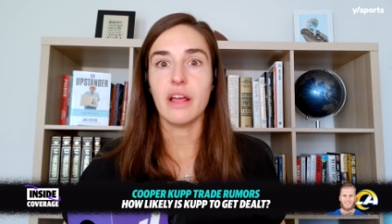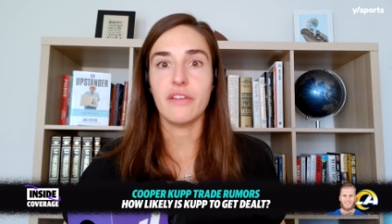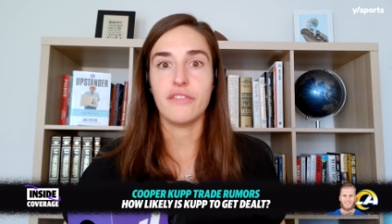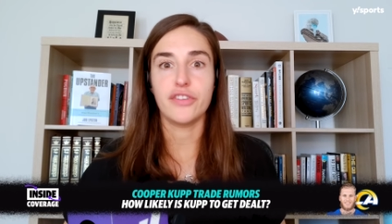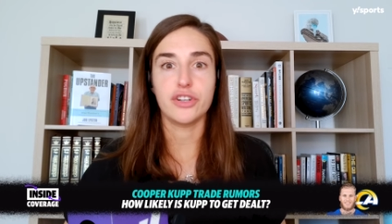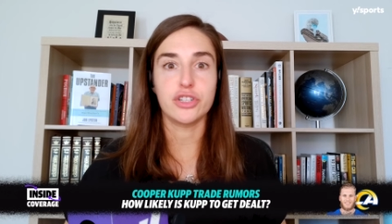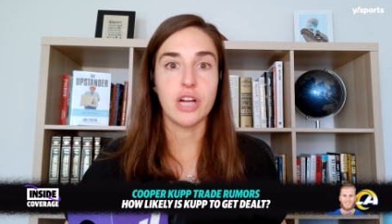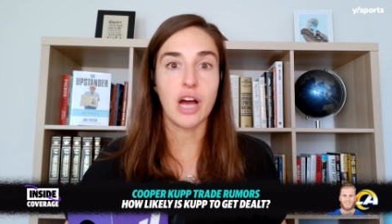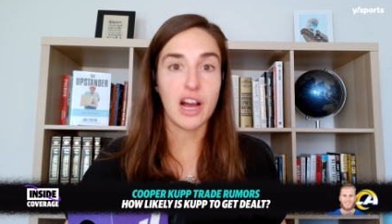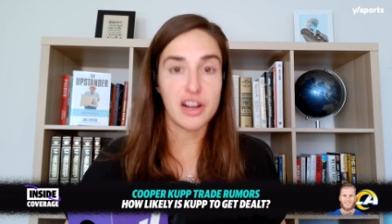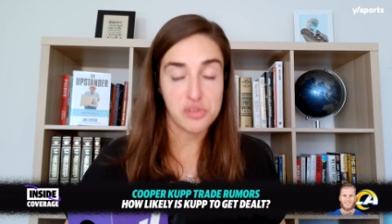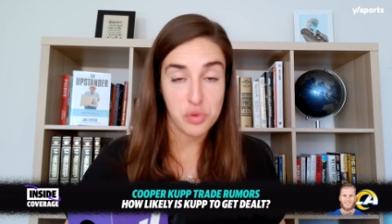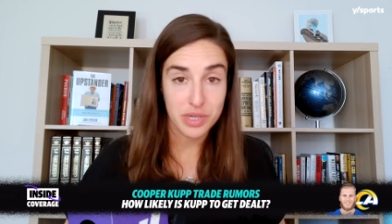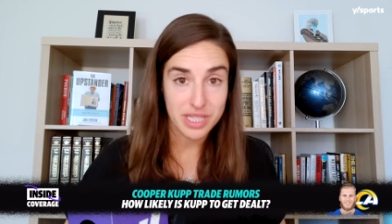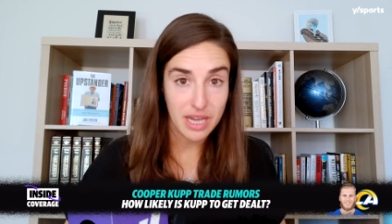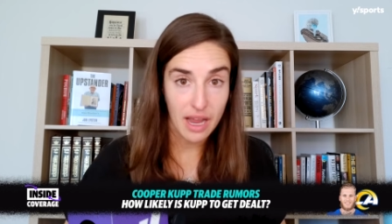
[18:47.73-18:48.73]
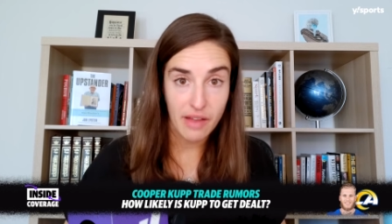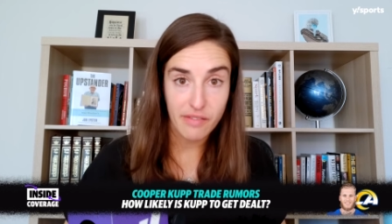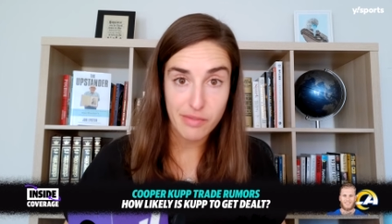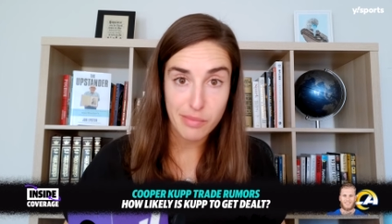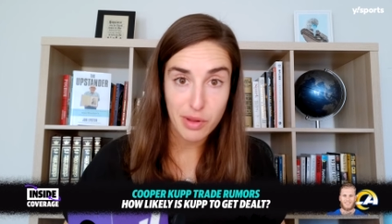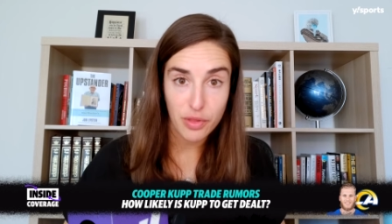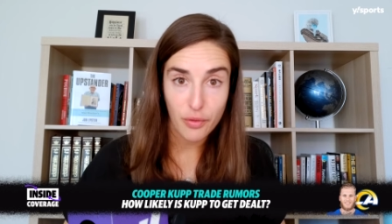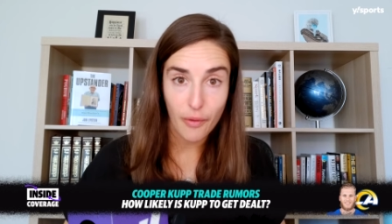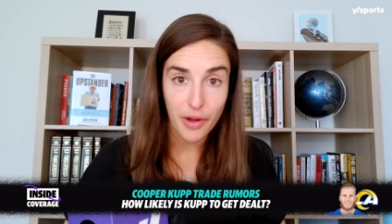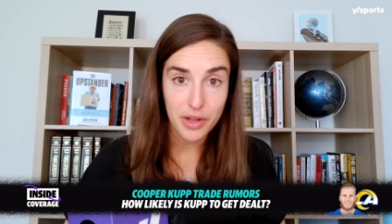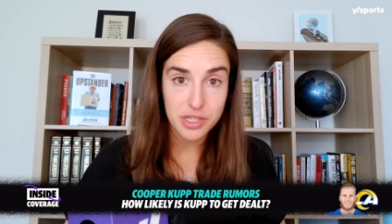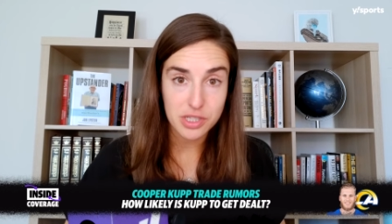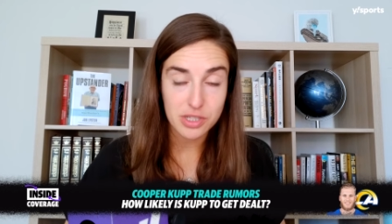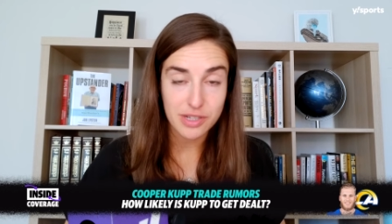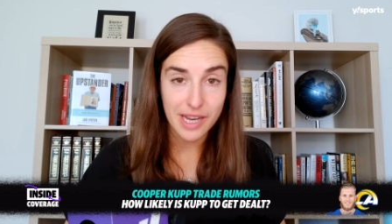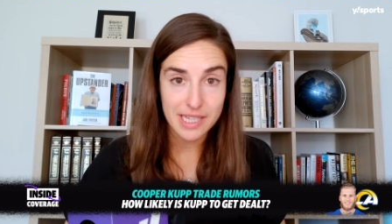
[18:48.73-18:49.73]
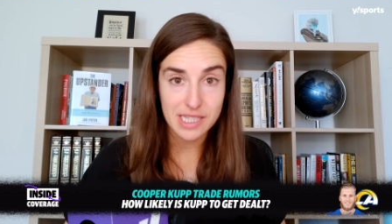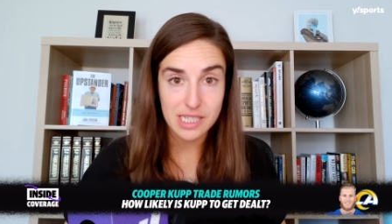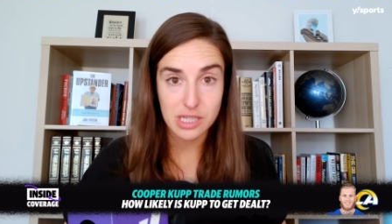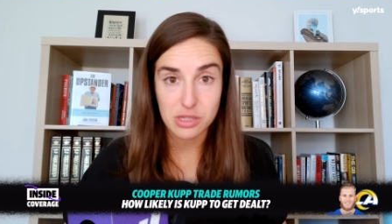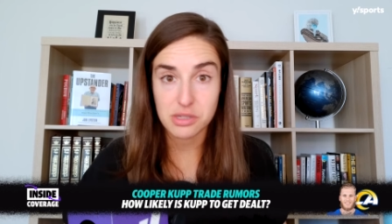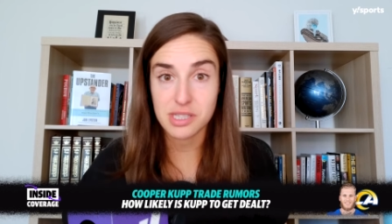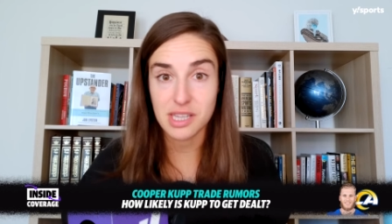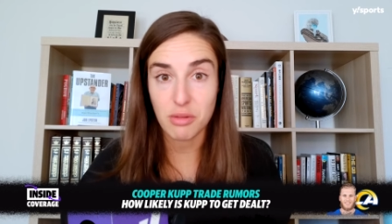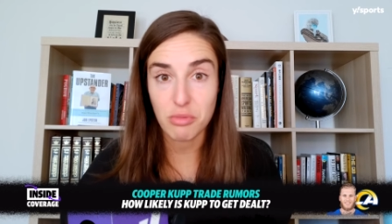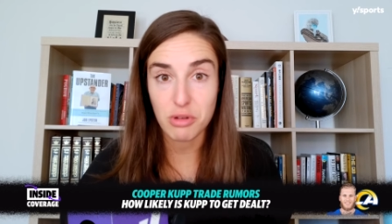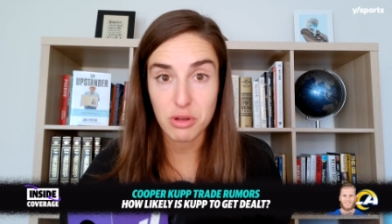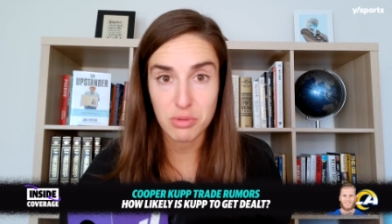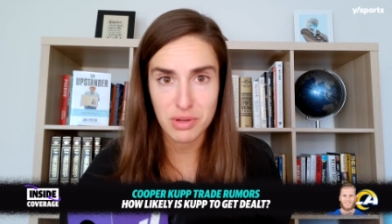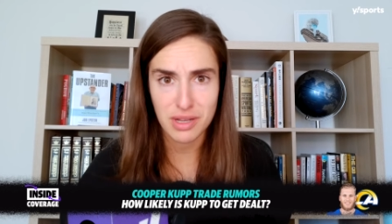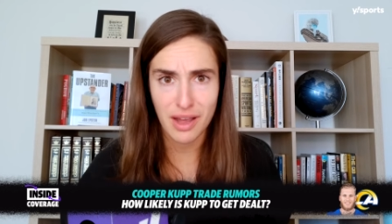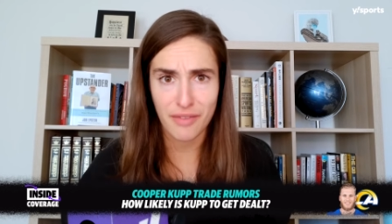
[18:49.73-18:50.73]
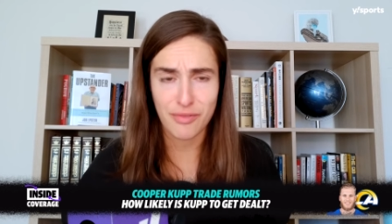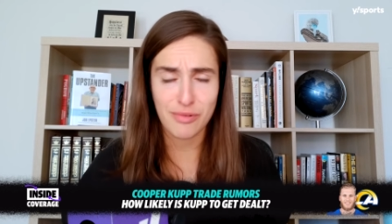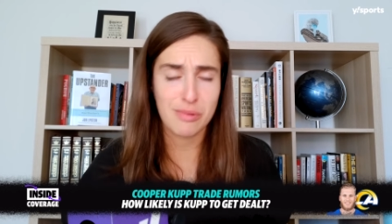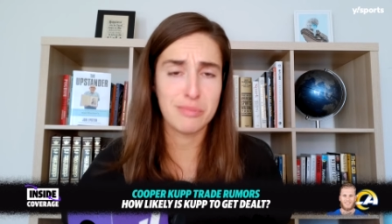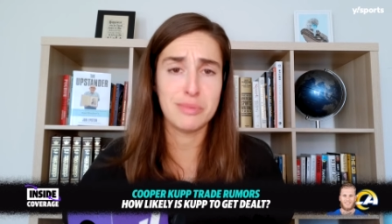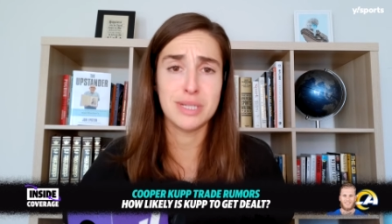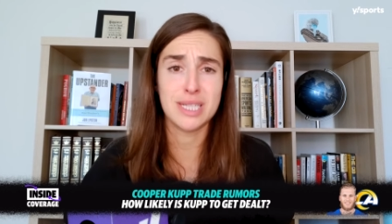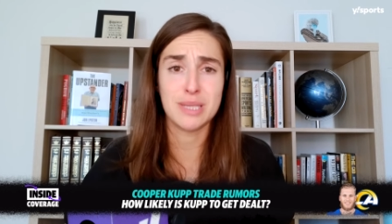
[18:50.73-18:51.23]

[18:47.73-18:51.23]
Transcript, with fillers: if you're not going to have him on the roster next year, see what you can get from him,